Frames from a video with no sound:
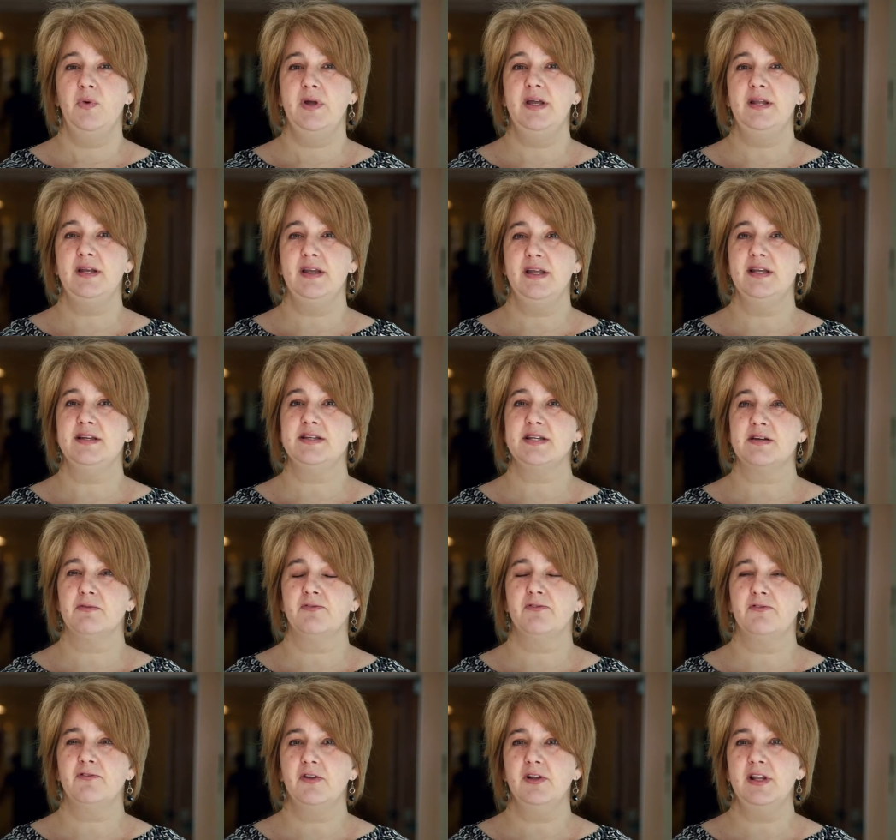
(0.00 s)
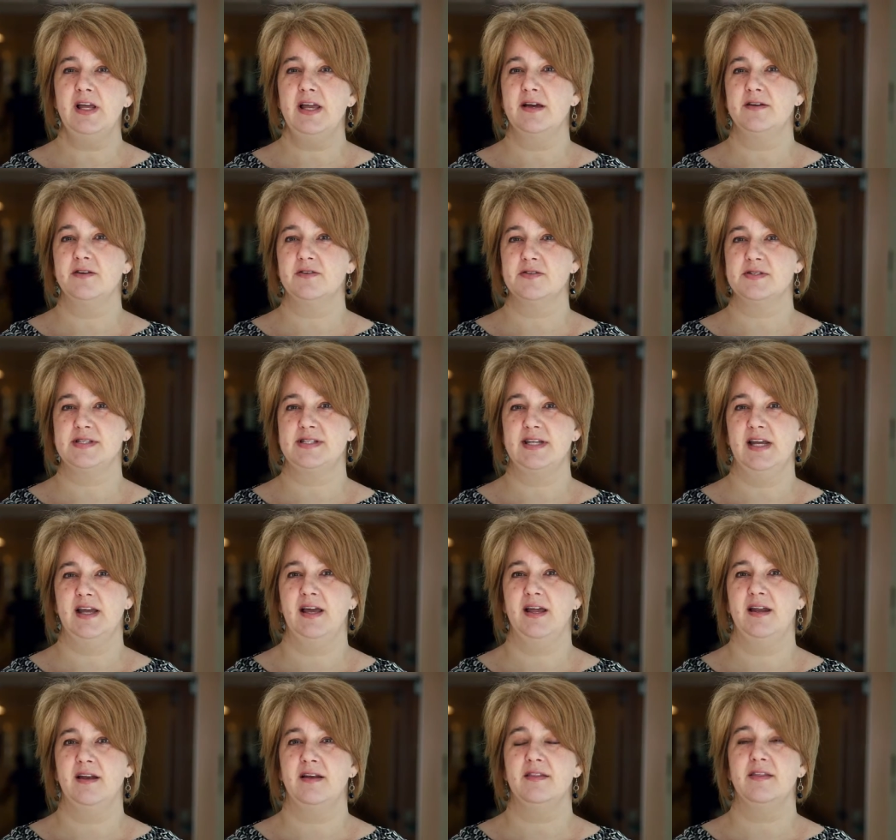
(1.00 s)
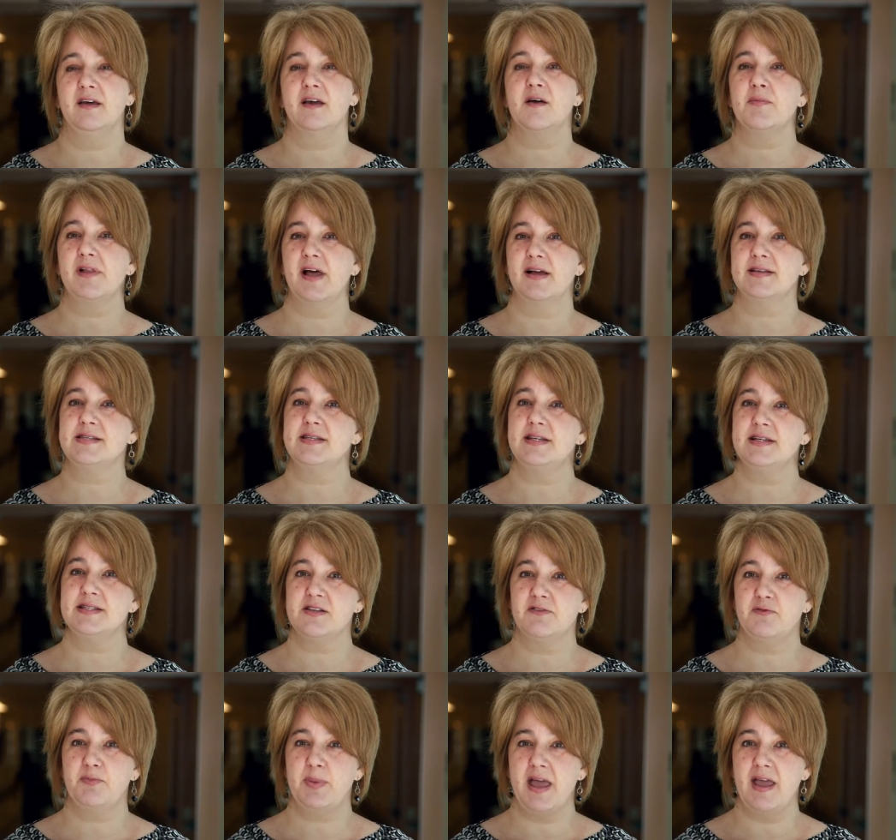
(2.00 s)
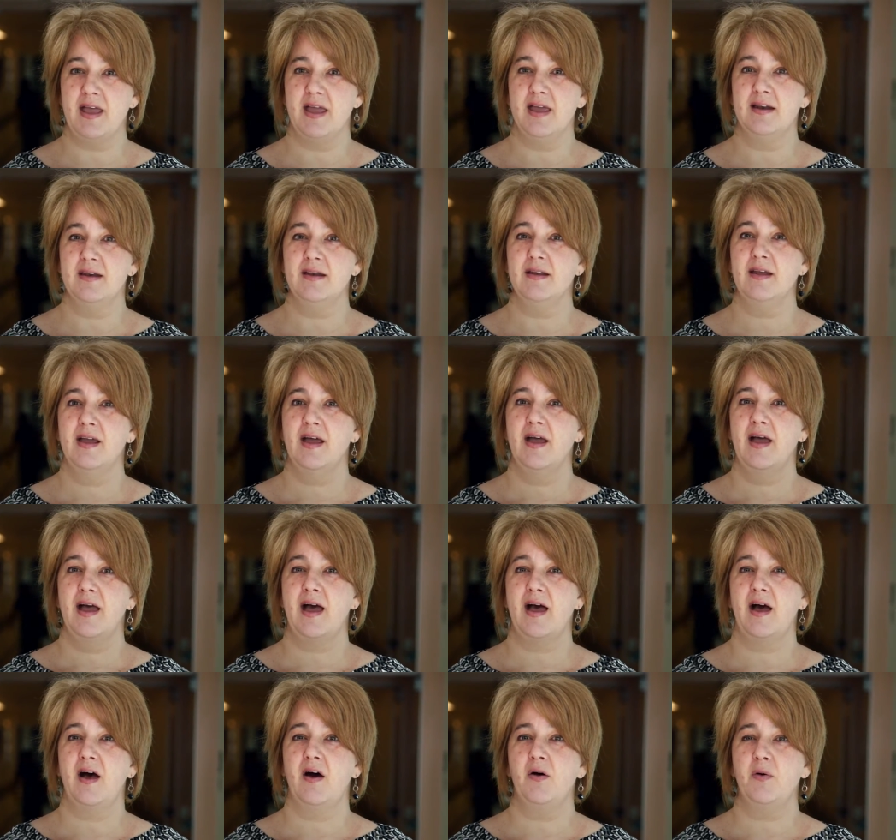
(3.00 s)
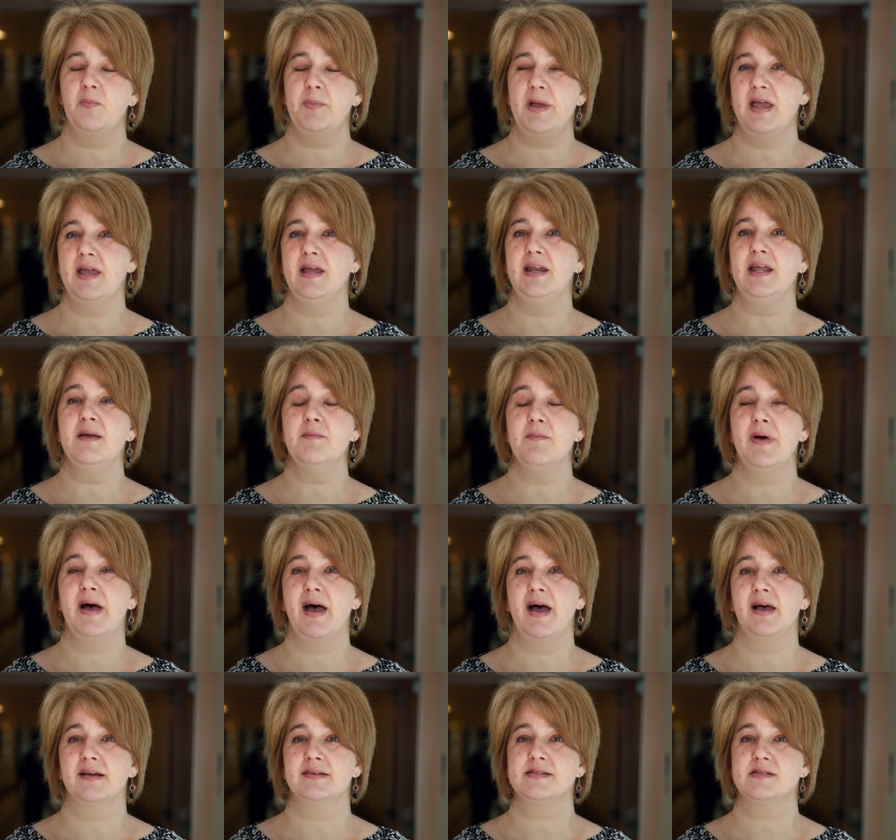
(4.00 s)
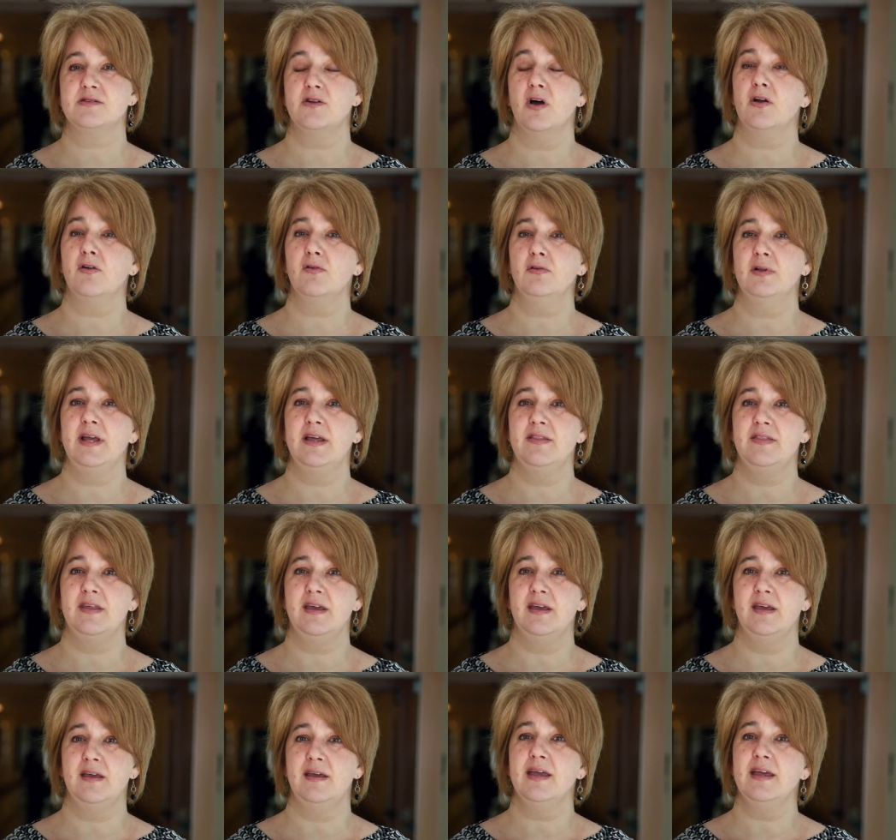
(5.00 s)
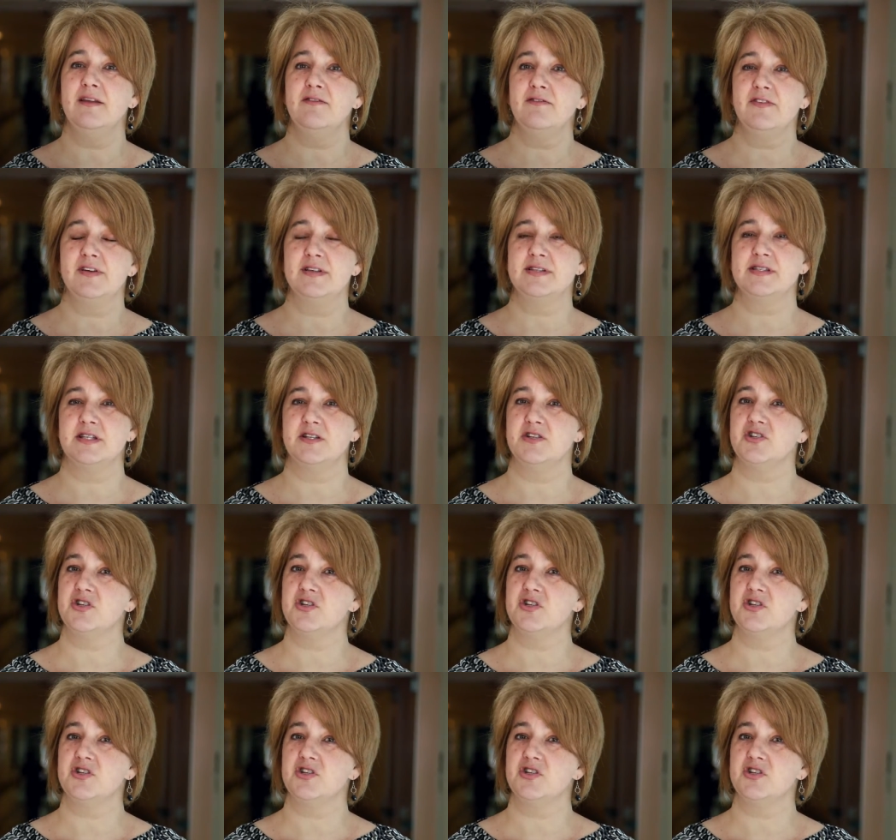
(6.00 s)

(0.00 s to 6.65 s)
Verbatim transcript: We need to fully understand the complexities of pain how pain impacts not only the infants and